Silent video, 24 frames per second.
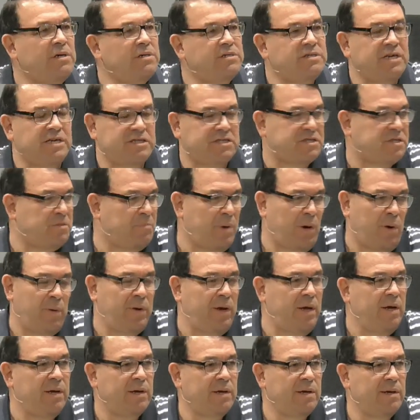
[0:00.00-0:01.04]
testimony.
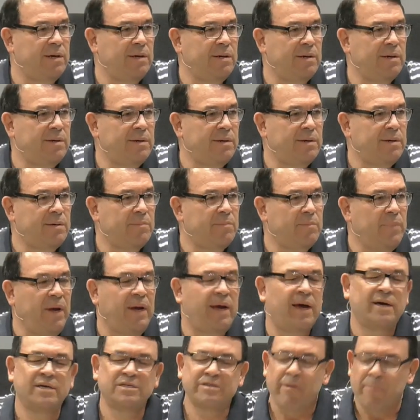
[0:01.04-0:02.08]

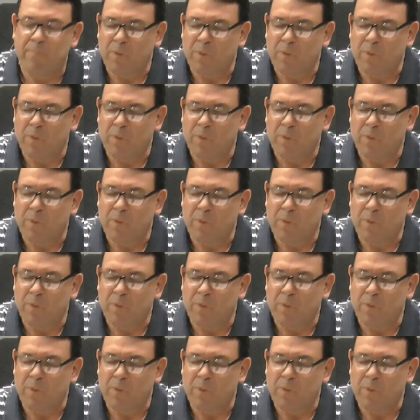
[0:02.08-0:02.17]
Because I'm a